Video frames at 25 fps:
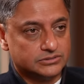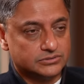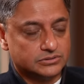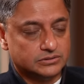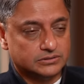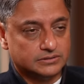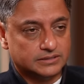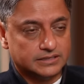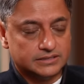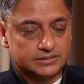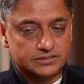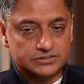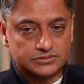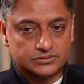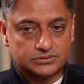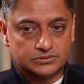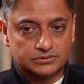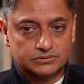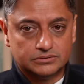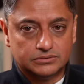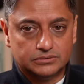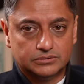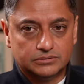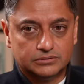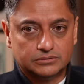So there is
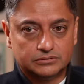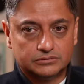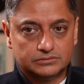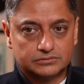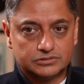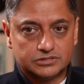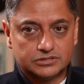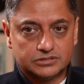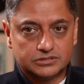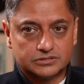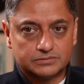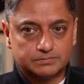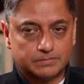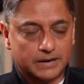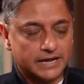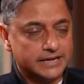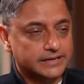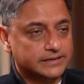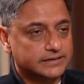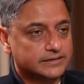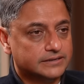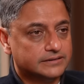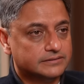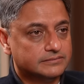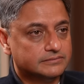no
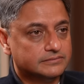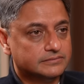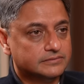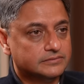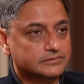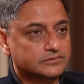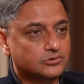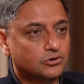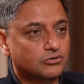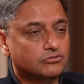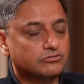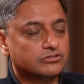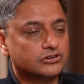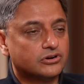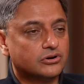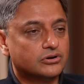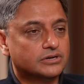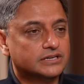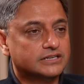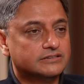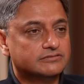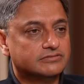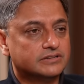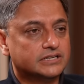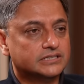spike in
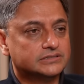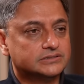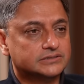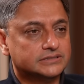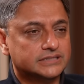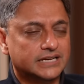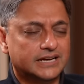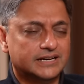overall inflation.